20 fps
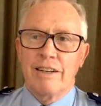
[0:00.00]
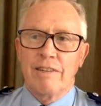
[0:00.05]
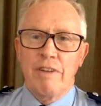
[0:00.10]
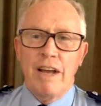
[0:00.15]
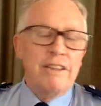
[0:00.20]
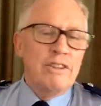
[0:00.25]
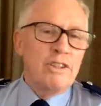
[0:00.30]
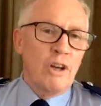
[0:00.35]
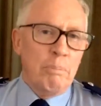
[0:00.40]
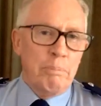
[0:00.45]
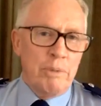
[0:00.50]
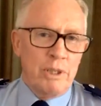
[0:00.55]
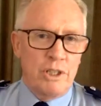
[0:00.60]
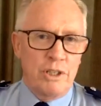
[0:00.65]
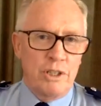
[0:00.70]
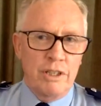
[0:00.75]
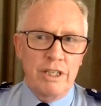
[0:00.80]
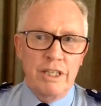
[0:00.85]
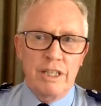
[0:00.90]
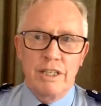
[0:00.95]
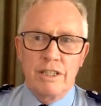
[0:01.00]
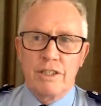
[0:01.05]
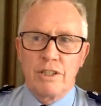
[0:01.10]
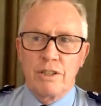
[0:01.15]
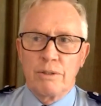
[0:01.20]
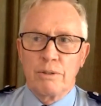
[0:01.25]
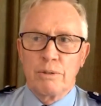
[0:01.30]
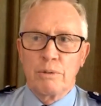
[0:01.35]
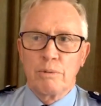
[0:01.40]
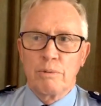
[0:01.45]
I've had the opportunity
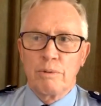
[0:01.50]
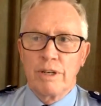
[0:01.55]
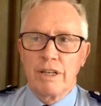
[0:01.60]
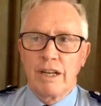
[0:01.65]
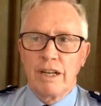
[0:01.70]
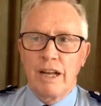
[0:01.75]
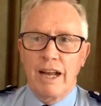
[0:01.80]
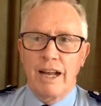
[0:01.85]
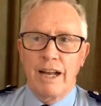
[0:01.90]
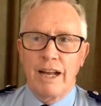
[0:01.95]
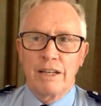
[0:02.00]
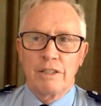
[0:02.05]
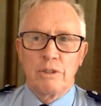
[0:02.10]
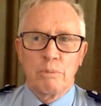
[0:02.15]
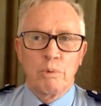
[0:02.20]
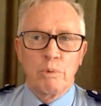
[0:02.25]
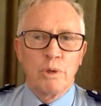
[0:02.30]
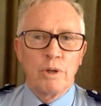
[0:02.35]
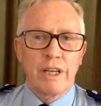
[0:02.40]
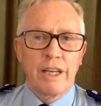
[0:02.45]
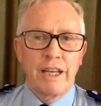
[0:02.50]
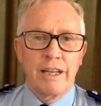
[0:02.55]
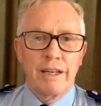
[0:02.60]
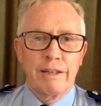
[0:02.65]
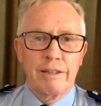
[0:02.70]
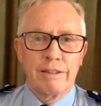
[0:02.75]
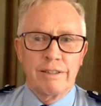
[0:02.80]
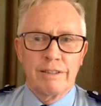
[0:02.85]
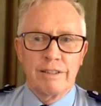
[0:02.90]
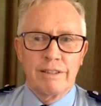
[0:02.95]
to work
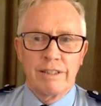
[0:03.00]
in